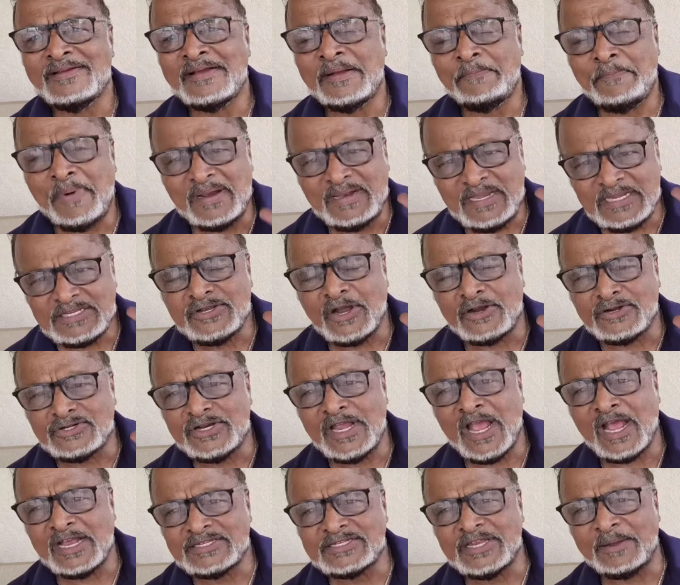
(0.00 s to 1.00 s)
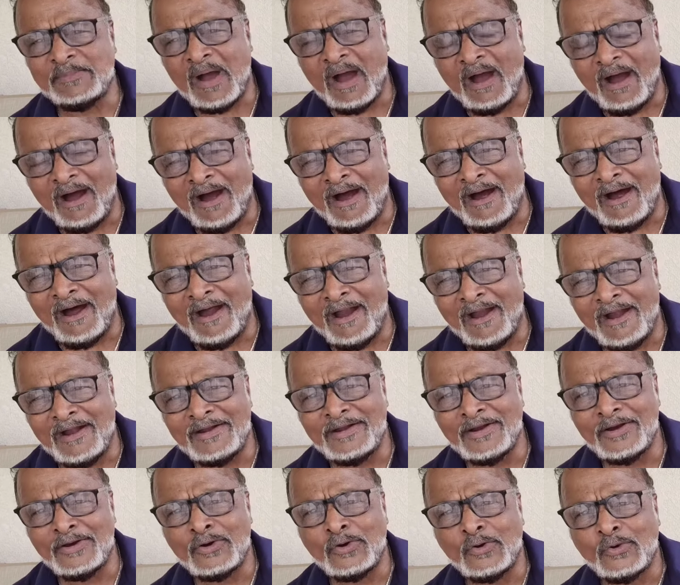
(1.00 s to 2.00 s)
But this country has some
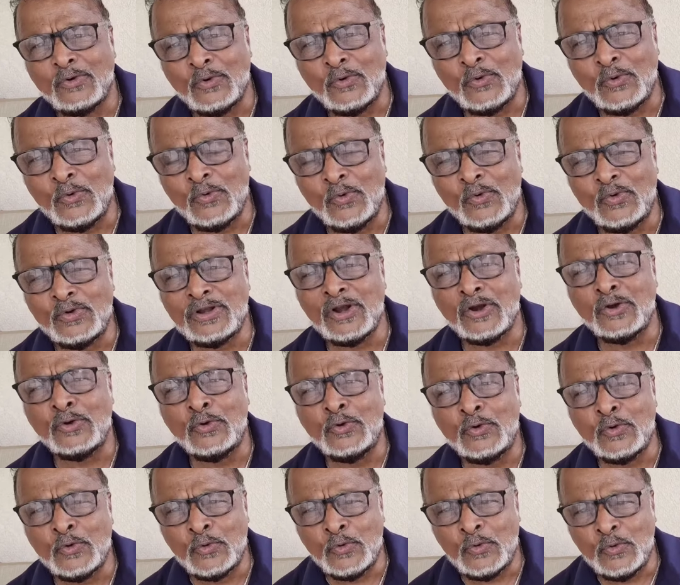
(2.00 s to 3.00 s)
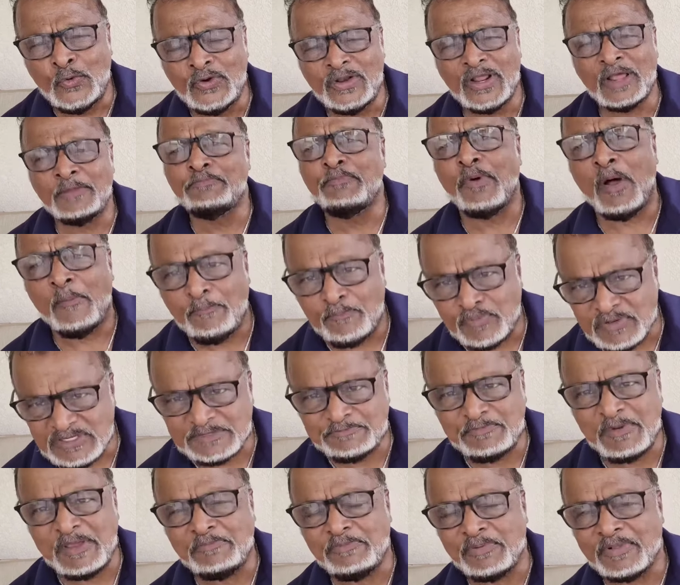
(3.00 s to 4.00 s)
hard, crude, rude, and pompous
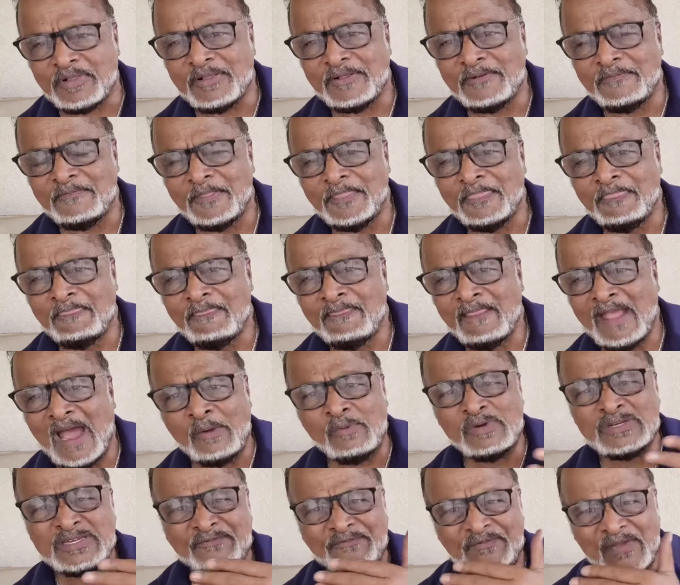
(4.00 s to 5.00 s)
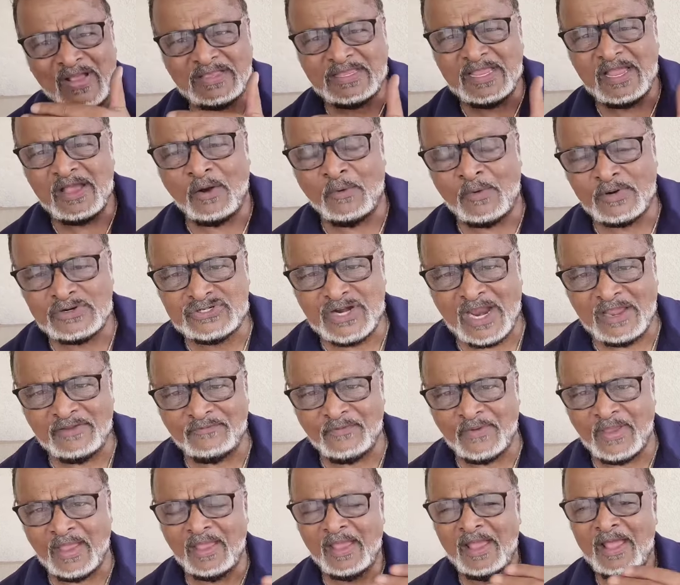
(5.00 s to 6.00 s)
people. And was affecting our
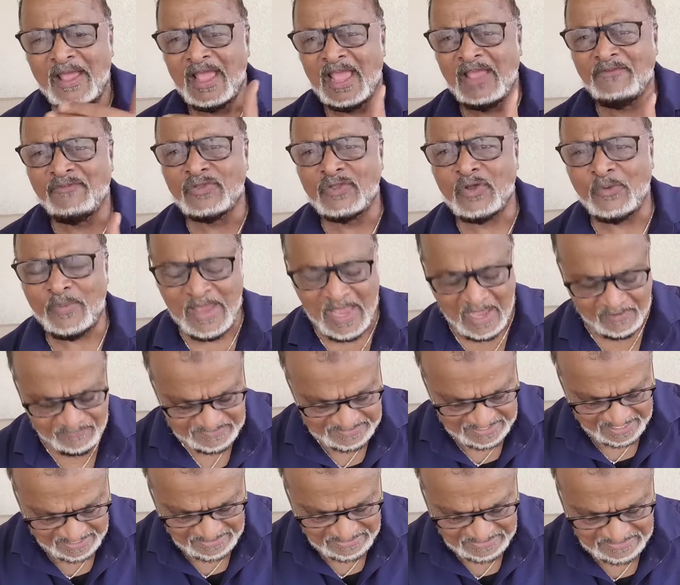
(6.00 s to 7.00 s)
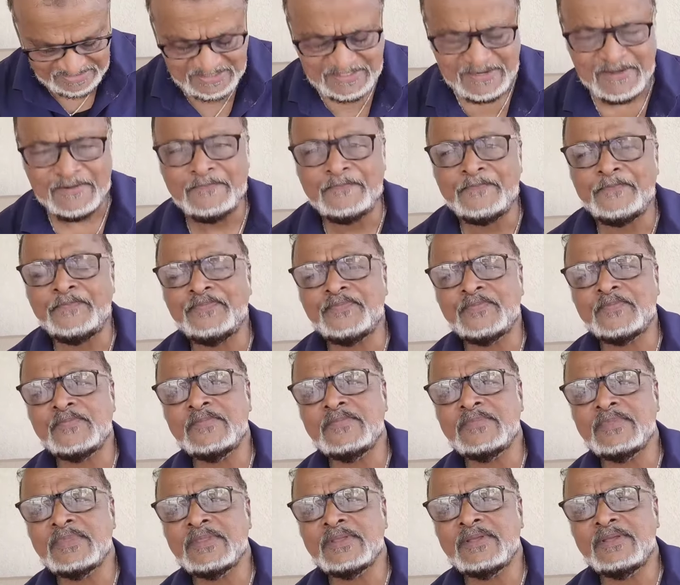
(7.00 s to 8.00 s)
driveway, even though we have signs.
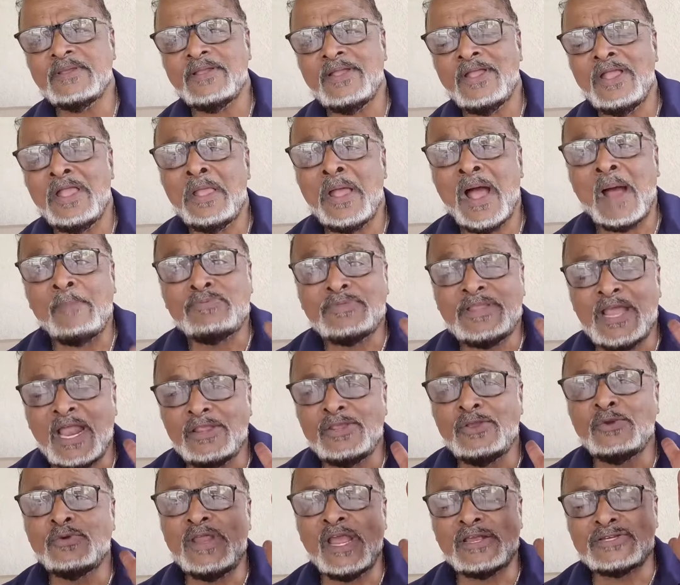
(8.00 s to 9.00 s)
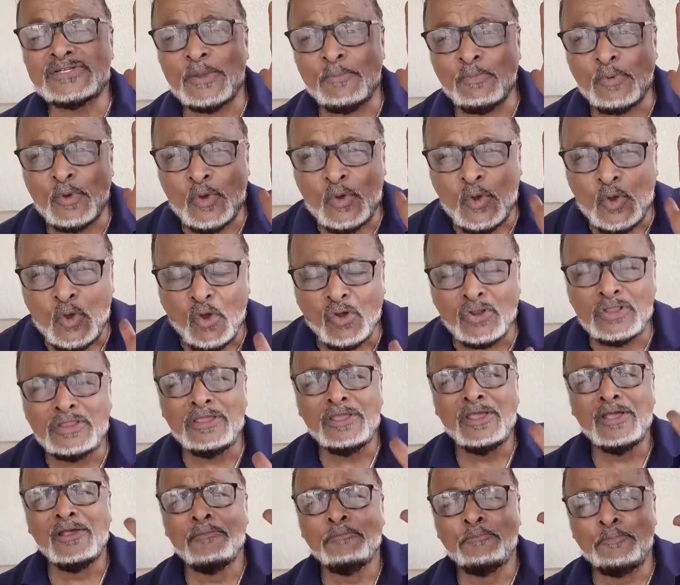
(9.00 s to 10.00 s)
I'm telling you, there's some
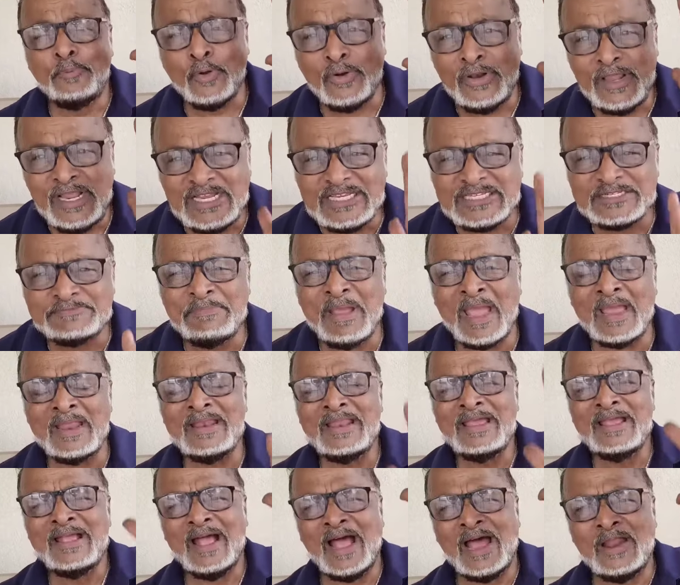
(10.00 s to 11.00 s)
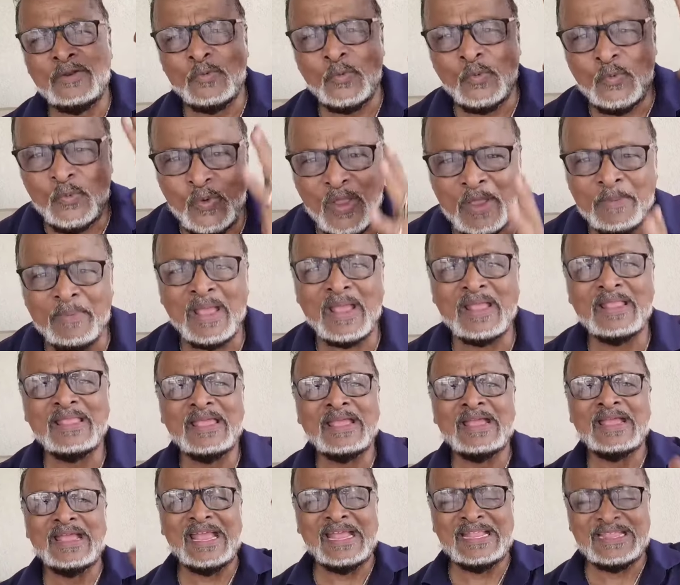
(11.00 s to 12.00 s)
good policemen and women
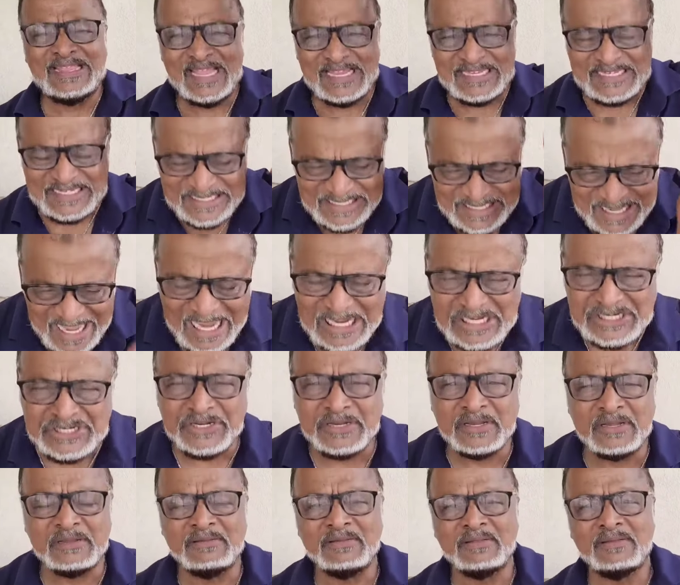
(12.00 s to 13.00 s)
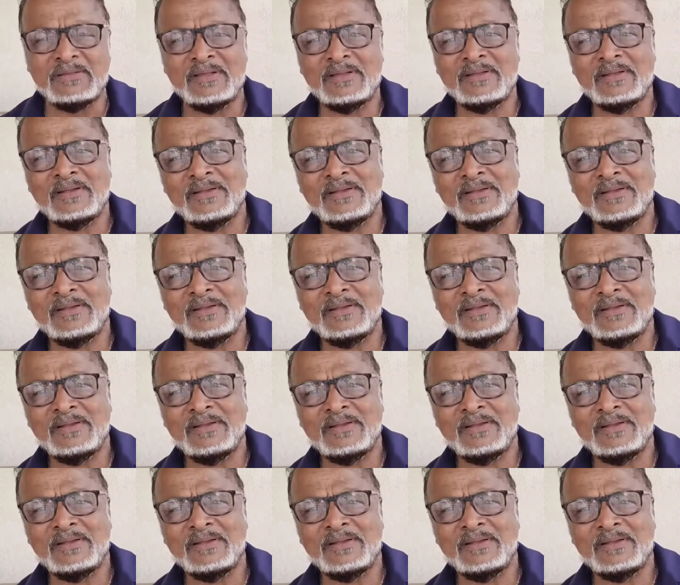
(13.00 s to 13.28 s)
in this nation.